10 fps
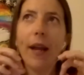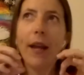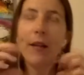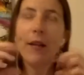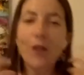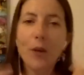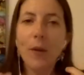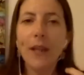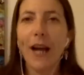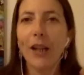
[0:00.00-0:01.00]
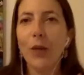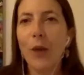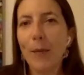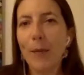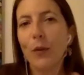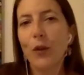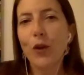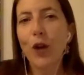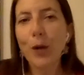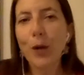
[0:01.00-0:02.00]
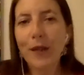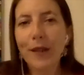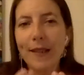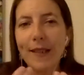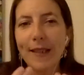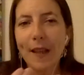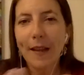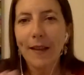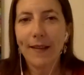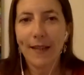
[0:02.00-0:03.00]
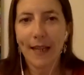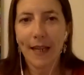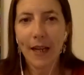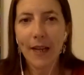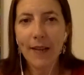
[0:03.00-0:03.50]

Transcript: In doing that, you're able to notice the subtlety.